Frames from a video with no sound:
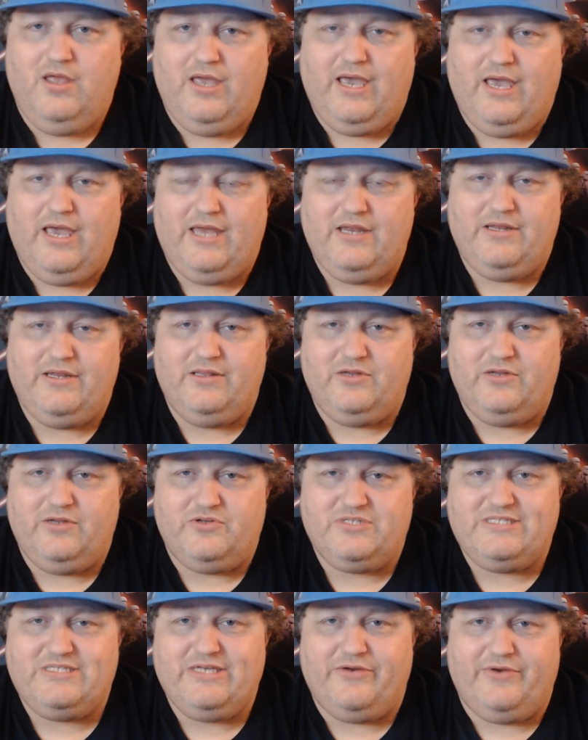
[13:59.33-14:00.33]
in a little
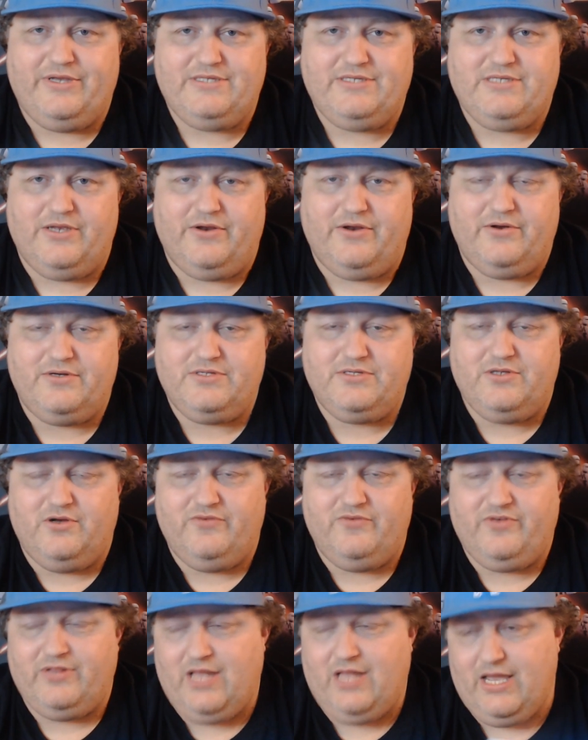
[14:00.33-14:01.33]
series here. So if
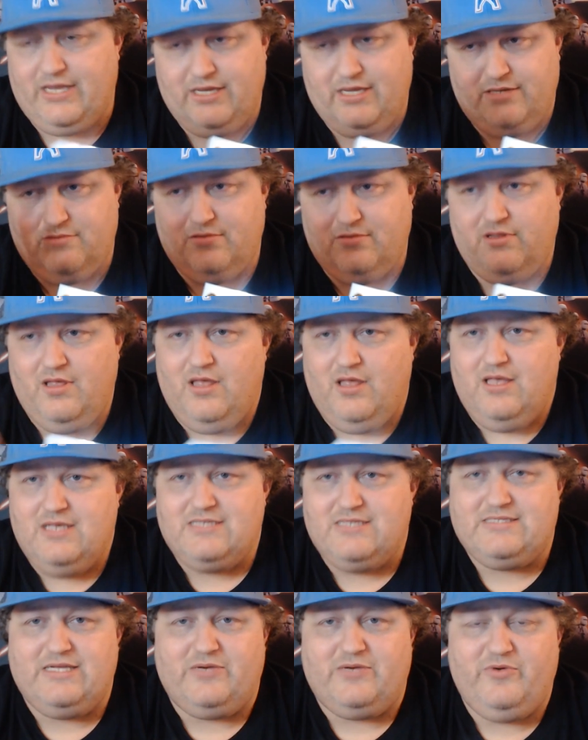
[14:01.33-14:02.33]
you like it, stick with